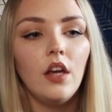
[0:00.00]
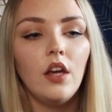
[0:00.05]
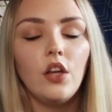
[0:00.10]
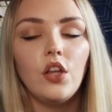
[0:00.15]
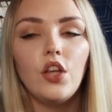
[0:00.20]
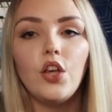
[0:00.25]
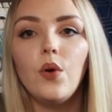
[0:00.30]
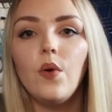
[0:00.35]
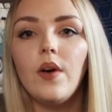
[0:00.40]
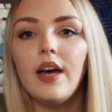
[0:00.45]

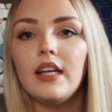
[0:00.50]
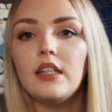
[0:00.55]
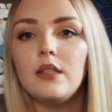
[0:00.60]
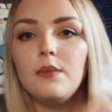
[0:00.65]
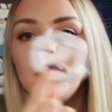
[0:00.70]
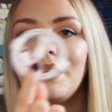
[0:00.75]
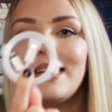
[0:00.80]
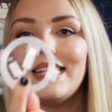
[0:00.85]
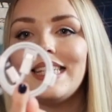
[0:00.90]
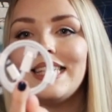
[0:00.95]

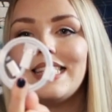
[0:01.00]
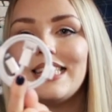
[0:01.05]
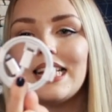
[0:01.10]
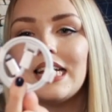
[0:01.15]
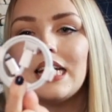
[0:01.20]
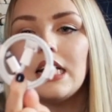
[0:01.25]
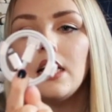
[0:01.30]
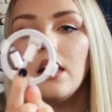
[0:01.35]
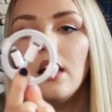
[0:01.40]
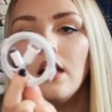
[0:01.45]

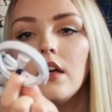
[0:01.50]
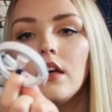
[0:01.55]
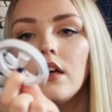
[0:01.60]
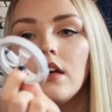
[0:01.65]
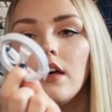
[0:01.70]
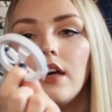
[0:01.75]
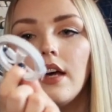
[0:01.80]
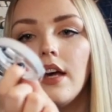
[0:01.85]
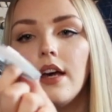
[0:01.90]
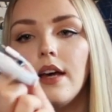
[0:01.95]
USB-C
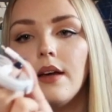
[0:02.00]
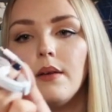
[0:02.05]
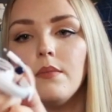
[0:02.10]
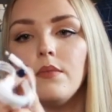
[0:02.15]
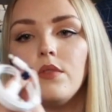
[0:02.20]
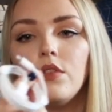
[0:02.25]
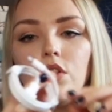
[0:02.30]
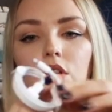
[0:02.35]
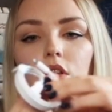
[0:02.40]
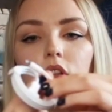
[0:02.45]

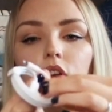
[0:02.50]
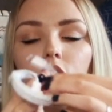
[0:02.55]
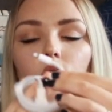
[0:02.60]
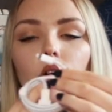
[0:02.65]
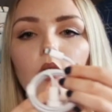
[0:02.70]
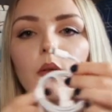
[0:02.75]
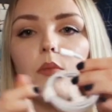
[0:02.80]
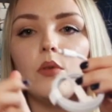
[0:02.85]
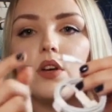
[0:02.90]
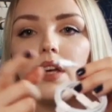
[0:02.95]
to the
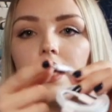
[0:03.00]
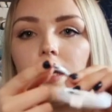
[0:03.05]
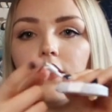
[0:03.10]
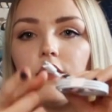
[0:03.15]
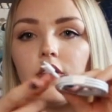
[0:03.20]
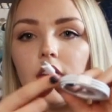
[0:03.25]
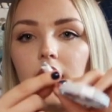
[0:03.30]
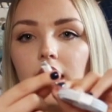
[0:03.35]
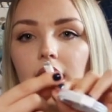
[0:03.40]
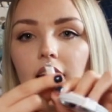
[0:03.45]
normal kind
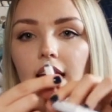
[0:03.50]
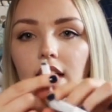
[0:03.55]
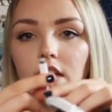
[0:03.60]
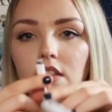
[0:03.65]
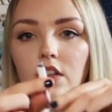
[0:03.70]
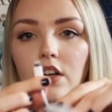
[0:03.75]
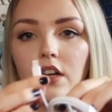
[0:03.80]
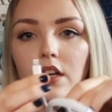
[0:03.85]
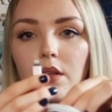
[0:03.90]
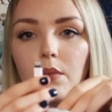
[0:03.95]
of
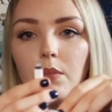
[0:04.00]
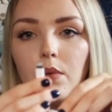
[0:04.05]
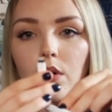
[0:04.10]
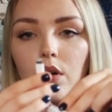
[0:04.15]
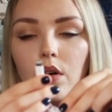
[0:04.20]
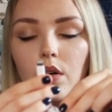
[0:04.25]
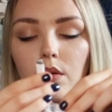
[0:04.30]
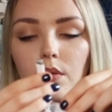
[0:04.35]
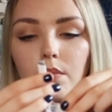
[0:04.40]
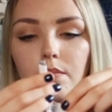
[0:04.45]
connector at the
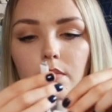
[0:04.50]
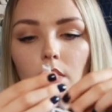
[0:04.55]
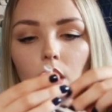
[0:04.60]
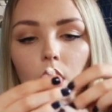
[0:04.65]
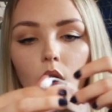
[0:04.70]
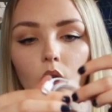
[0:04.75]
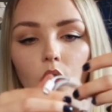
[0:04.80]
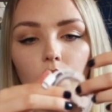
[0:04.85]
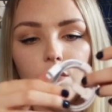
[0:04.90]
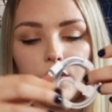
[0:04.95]
bottom
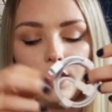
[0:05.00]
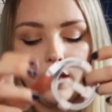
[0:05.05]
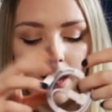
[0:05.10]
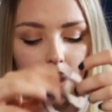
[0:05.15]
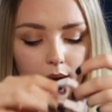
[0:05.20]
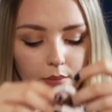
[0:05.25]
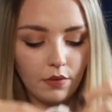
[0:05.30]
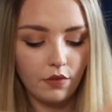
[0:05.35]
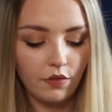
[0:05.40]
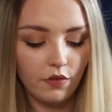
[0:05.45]
of the
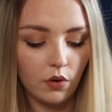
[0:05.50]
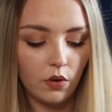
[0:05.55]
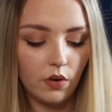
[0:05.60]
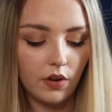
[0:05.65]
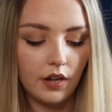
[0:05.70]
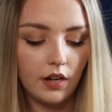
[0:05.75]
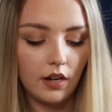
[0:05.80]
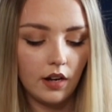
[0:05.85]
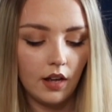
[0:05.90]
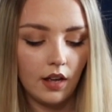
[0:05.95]
Apple
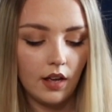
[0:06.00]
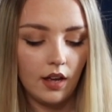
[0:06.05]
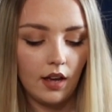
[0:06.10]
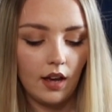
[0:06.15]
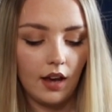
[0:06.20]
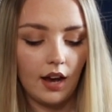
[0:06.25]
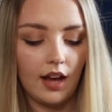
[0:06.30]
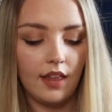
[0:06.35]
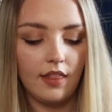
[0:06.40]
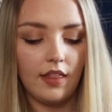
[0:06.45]
phone.
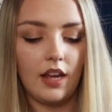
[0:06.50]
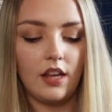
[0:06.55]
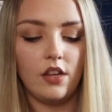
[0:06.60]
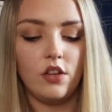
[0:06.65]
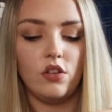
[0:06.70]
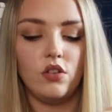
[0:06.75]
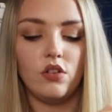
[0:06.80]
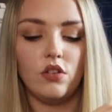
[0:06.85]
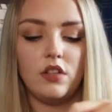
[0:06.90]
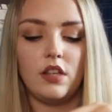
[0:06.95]
And then
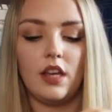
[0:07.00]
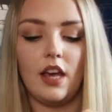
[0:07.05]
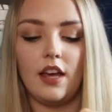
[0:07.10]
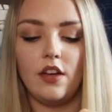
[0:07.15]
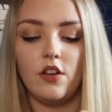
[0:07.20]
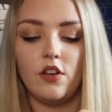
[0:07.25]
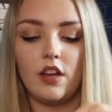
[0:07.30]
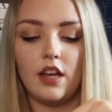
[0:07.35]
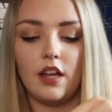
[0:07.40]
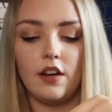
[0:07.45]
you just get
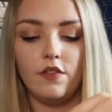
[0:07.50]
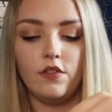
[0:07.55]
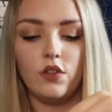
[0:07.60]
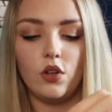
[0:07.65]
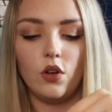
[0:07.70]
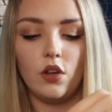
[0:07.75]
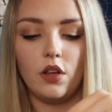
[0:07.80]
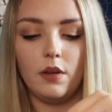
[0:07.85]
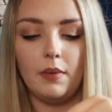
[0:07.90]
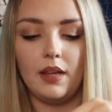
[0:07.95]
your kind of
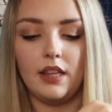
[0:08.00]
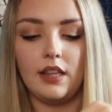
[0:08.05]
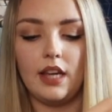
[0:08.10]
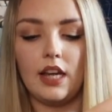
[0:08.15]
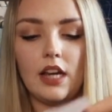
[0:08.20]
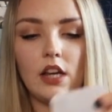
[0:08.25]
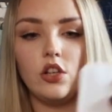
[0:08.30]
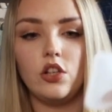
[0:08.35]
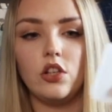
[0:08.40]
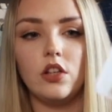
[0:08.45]

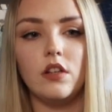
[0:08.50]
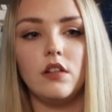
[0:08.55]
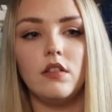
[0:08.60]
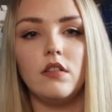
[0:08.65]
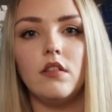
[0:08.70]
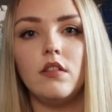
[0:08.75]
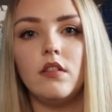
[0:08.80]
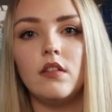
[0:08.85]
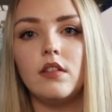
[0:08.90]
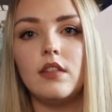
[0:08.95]

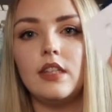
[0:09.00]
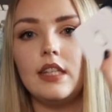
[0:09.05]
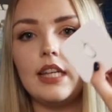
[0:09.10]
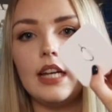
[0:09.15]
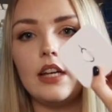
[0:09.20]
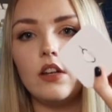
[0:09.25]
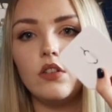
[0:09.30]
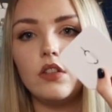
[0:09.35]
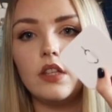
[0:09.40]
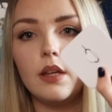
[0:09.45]
documentation to
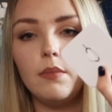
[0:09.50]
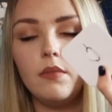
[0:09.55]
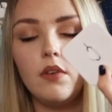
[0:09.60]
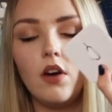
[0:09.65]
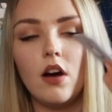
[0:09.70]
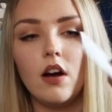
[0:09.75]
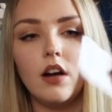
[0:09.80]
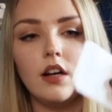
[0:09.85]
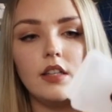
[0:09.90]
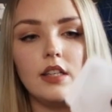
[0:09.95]
take your SIM
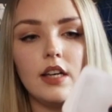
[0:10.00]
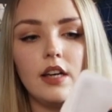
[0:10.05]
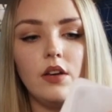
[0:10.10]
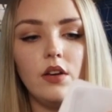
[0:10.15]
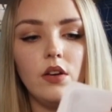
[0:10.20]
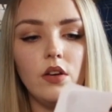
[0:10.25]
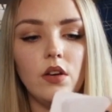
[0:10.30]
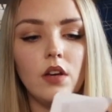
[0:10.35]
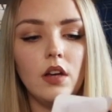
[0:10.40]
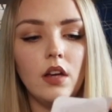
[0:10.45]
card
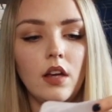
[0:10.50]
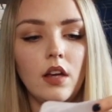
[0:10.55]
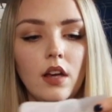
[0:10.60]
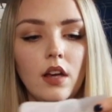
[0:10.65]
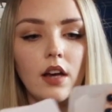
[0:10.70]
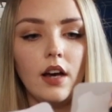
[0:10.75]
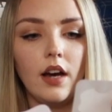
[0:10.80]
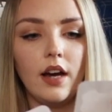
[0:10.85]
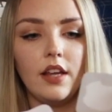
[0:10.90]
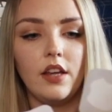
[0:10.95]
out.
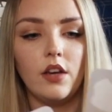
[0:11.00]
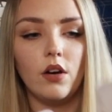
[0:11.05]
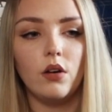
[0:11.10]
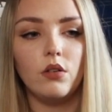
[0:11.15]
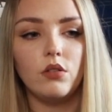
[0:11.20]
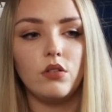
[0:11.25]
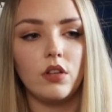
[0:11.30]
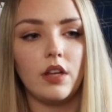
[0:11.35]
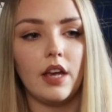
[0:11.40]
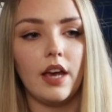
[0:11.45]
And you
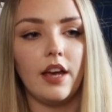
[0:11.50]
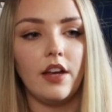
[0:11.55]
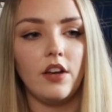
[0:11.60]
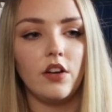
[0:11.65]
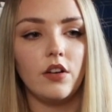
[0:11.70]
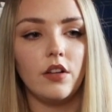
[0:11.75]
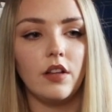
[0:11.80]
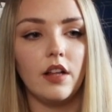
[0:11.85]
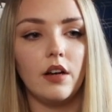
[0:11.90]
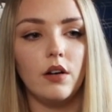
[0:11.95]
also get
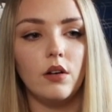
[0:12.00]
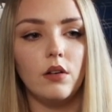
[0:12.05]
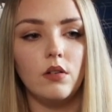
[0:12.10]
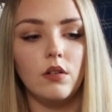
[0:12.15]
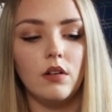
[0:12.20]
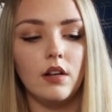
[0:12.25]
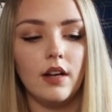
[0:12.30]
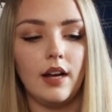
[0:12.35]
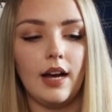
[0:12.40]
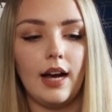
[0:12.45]
your
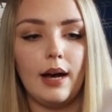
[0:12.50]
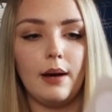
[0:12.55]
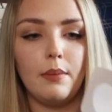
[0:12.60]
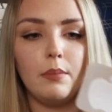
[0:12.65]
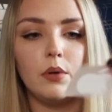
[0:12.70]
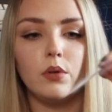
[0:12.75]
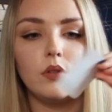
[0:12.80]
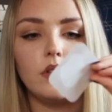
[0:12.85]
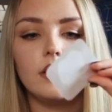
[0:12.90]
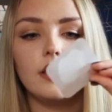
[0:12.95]
little
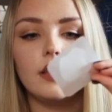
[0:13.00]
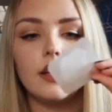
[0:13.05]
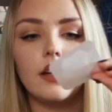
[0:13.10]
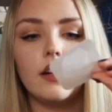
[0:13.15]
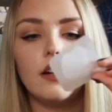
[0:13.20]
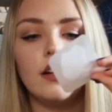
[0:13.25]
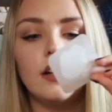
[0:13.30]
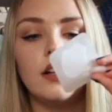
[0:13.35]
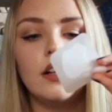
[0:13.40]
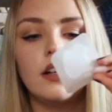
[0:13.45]
Apple
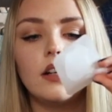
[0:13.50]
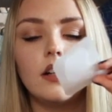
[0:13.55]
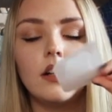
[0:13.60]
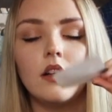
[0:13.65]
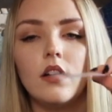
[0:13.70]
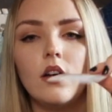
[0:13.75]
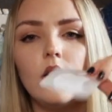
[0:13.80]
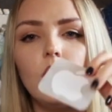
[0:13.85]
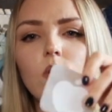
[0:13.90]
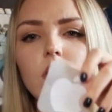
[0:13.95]
sticker.
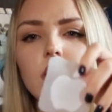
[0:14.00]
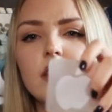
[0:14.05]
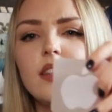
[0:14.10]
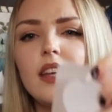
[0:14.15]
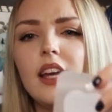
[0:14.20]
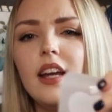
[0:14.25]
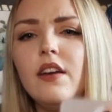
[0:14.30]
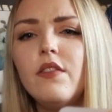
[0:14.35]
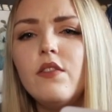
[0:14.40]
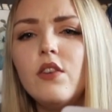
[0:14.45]
Oh, it's
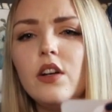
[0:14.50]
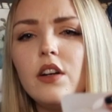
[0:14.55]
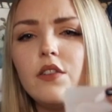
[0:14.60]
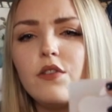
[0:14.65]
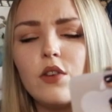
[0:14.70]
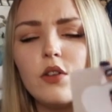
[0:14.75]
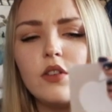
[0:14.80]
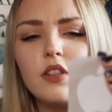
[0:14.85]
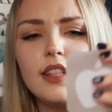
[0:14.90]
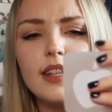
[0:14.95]
kind of on a
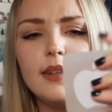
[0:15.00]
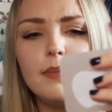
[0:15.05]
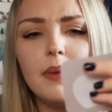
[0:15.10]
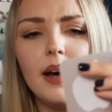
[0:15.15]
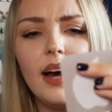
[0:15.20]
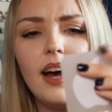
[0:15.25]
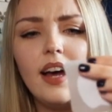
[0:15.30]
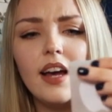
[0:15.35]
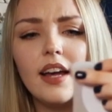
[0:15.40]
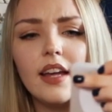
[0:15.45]
frosted
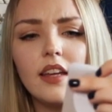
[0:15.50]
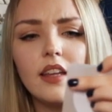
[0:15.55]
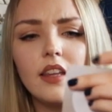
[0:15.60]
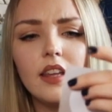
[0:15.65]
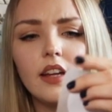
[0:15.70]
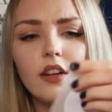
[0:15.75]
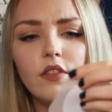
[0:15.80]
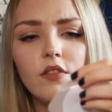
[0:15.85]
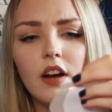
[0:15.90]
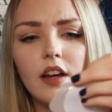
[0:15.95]
back,
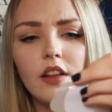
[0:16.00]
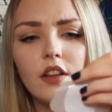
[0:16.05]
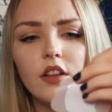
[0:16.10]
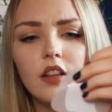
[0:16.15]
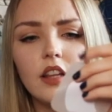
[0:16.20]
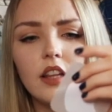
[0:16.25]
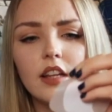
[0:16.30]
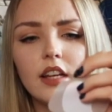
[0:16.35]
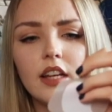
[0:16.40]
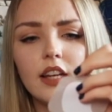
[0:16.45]
like rather
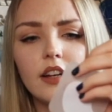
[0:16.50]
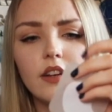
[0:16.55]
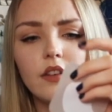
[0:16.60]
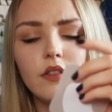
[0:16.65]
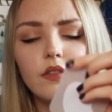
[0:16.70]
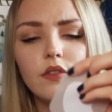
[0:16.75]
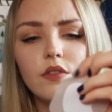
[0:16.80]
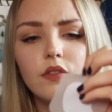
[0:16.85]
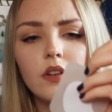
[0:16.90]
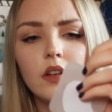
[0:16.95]
than the kind
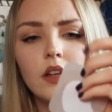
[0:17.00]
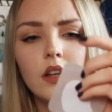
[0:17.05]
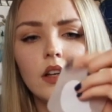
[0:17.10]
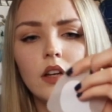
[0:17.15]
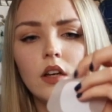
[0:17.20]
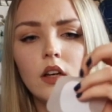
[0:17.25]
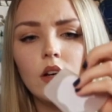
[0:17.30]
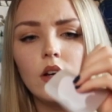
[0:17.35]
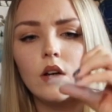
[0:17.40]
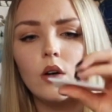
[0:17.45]
of
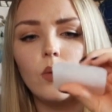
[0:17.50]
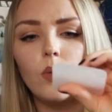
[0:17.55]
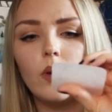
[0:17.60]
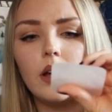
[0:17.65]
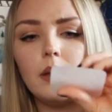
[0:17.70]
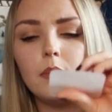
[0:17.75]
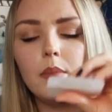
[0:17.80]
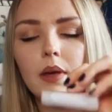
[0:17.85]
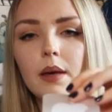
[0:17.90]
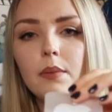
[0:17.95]

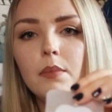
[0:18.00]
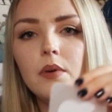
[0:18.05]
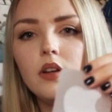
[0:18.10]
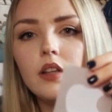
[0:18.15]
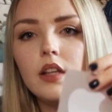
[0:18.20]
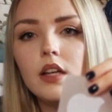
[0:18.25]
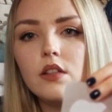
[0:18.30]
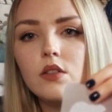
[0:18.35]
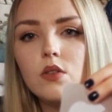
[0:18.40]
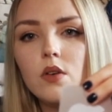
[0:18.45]
white paper.
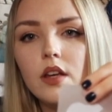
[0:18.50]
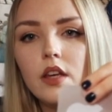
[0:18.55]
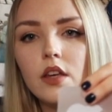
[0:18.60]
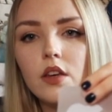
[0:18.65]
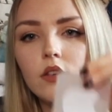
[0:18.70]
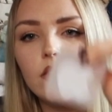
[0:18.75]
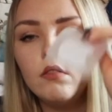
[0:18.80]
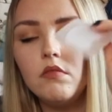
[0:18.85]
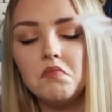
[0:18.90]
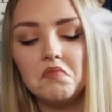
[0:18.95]
That's quite
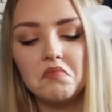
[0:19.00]
cool.